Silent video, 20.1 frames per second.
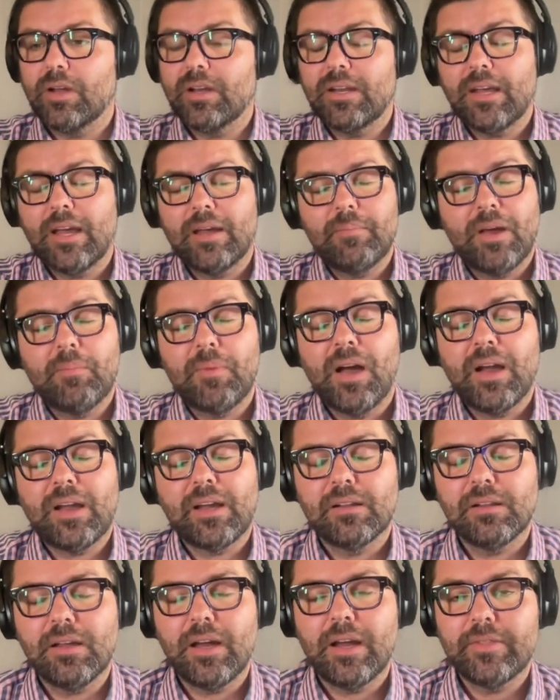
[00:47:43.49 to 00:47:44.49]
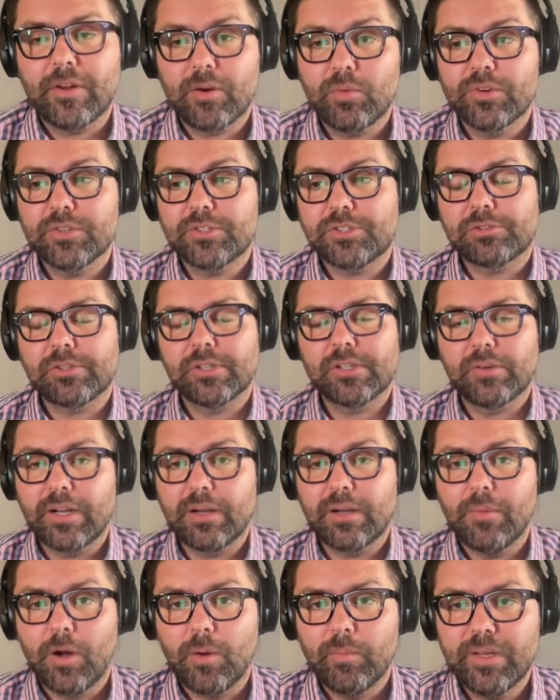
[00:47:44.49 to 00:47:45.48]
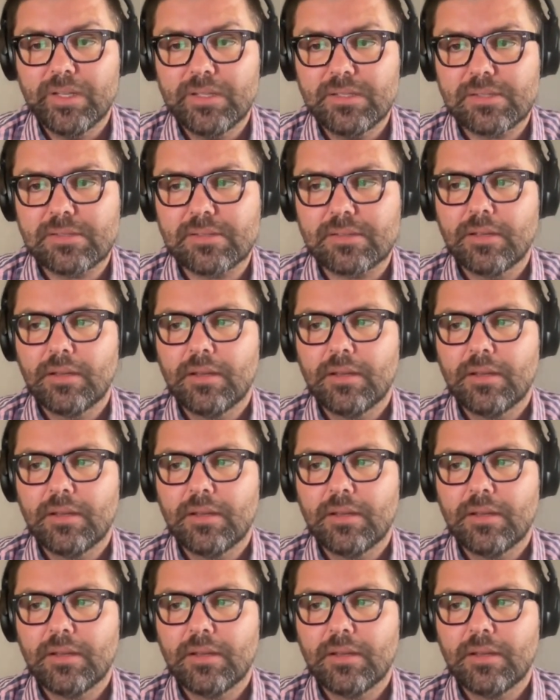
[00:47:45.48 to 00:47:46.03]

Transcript: And I'm not going to lie, there were triggering moments.